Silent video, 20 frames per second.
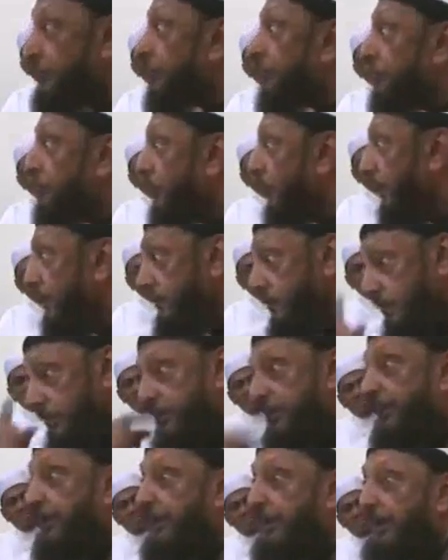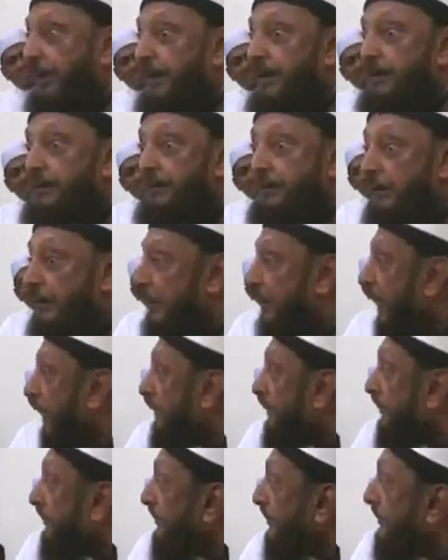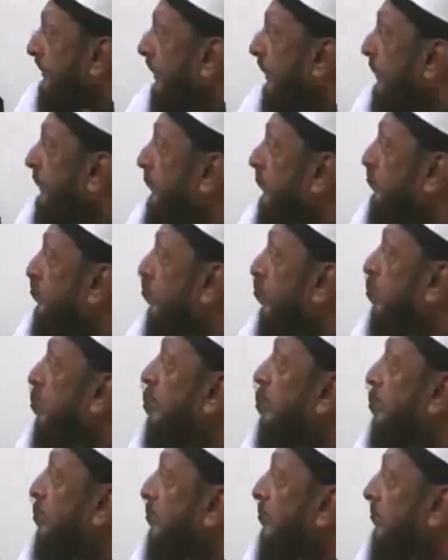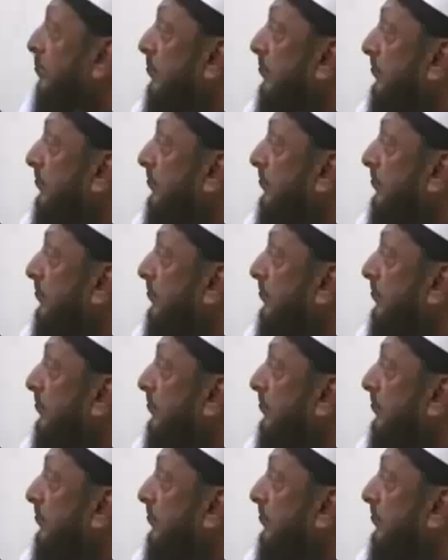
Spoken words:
Just wait until the angel comes to take your soul.